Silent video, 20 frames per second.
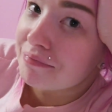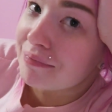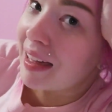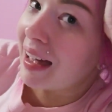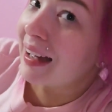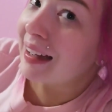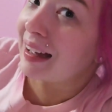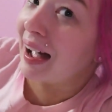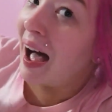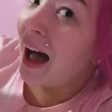
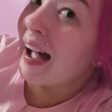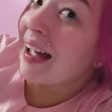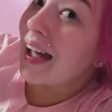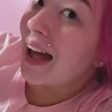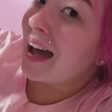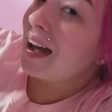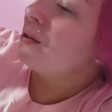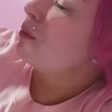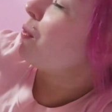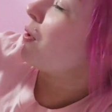Like, I
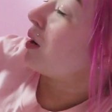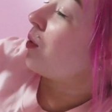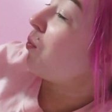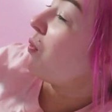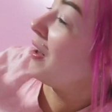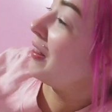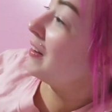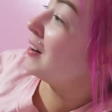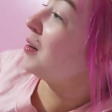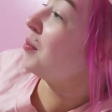hate warm
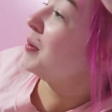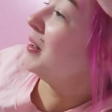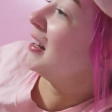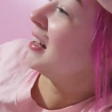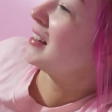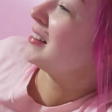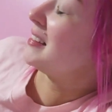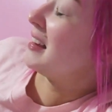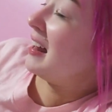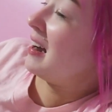weather
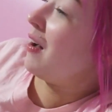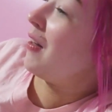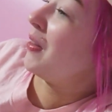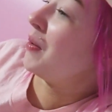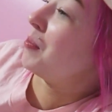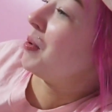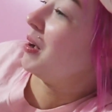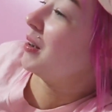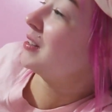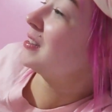because then all
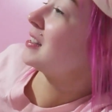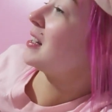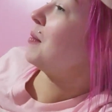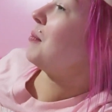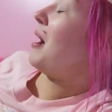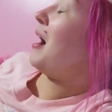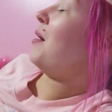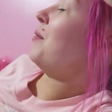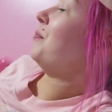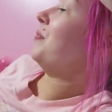the bugs
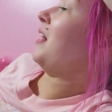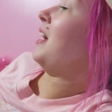come out,